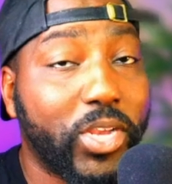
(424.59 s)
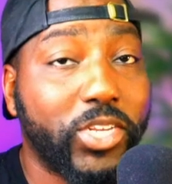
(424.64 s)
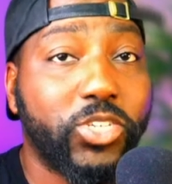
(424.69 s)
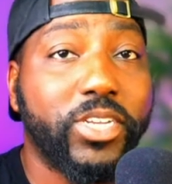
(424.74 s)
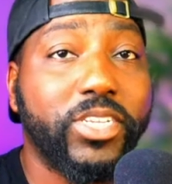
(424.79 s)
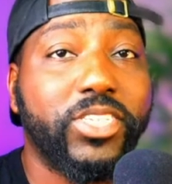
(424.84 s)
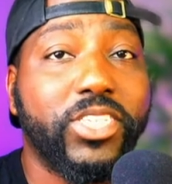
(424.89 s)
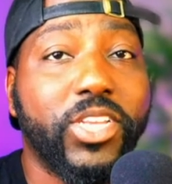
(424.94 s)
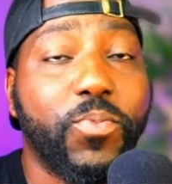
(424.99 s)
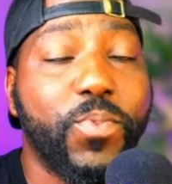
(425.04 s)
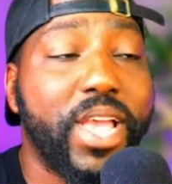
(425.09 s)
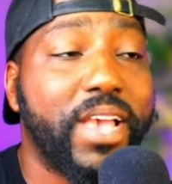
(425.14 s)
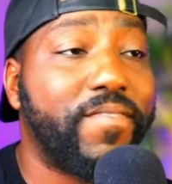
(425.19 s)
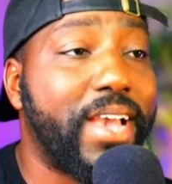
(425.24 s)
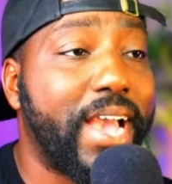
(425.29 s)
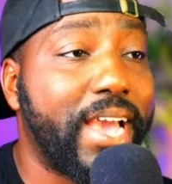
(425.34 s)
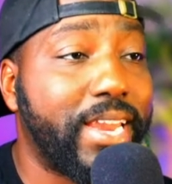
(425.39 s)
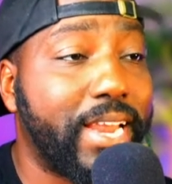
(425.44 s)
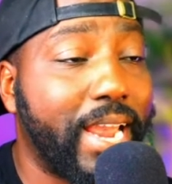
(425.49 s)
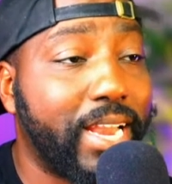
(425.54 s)
So as you can see, we
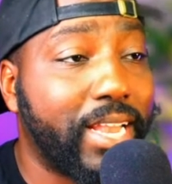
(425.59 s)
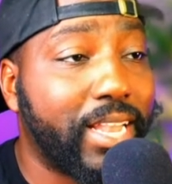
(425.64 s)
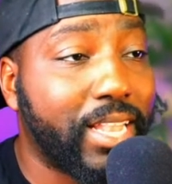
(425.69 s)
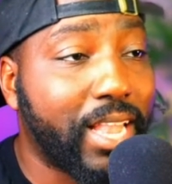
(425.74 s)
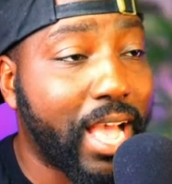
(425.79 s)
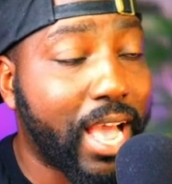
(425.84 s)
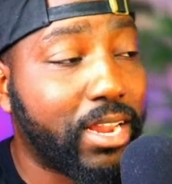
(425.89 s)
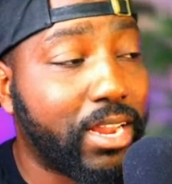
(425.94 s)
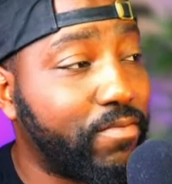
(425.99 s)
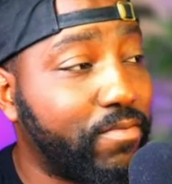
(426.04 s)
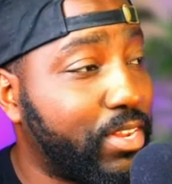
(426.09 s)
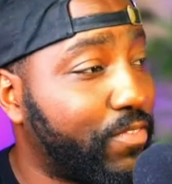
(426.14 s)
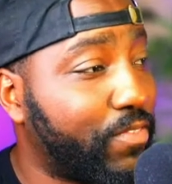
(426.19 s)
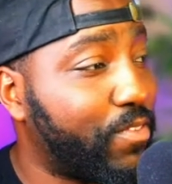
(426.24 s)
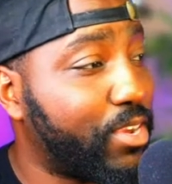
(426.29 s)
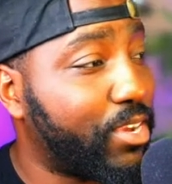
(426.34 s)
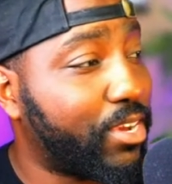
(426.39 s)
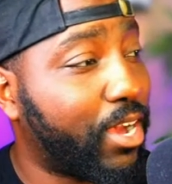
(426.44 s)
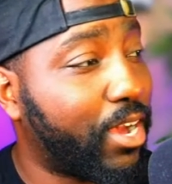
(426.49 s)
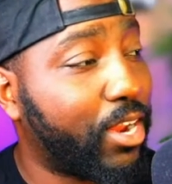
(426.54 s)
have added a lot of
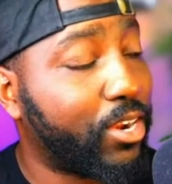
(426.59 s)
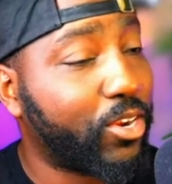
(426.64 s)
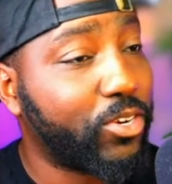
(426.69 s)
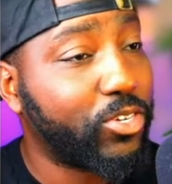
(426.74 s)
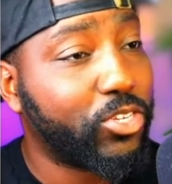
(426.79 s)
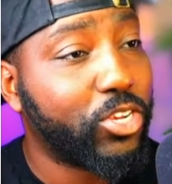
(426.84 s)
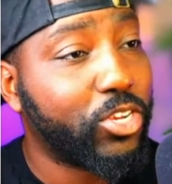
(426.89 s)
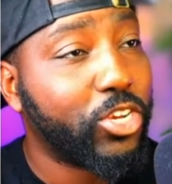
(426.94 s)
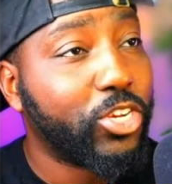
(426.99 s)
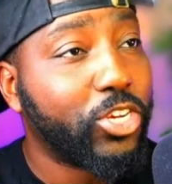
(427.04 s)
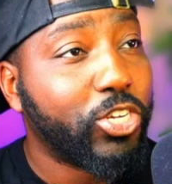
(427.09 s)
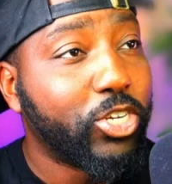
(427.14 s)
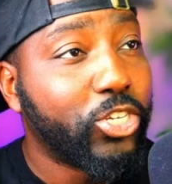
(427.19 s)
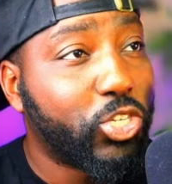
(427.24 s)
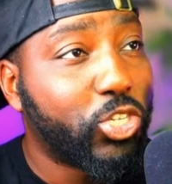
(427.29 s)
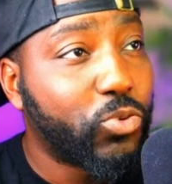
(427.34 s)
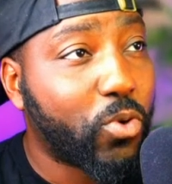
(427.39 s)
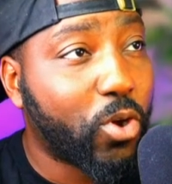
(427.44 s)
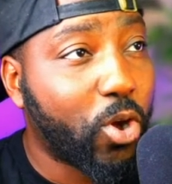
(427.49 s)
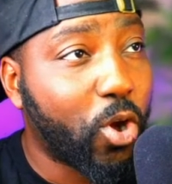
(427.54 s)
different colors
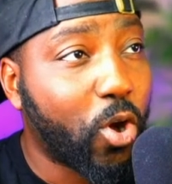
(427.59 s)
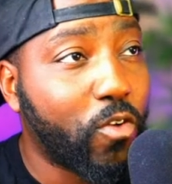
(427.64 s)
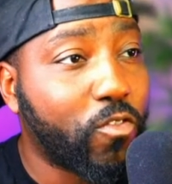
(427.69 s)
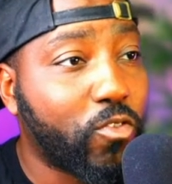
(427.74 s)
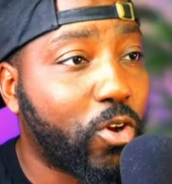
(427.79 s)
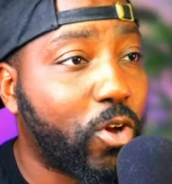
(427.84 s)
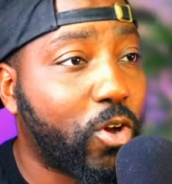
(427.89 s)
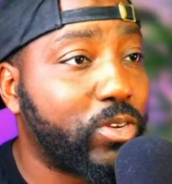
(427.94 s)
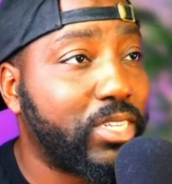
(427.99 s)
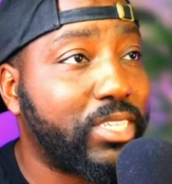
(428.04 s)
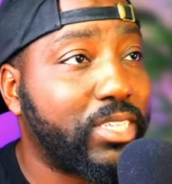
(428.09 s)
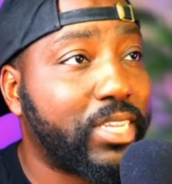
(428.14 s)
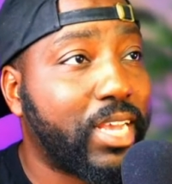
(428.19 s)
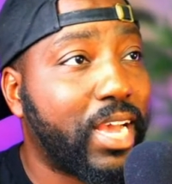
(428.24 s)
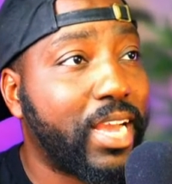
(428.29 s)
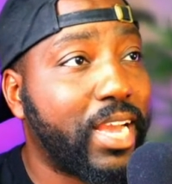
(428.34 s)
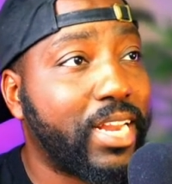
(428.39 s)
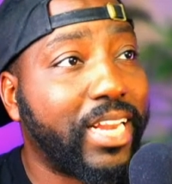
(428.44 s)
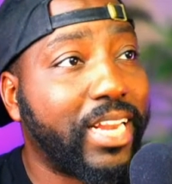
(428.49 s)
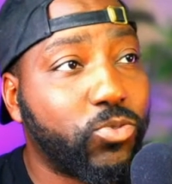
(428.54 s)
to our overall
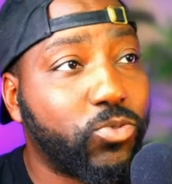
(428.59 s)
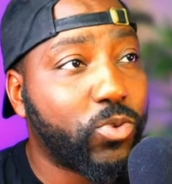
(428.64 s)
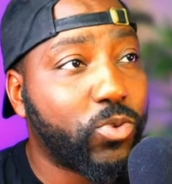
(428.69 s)
design.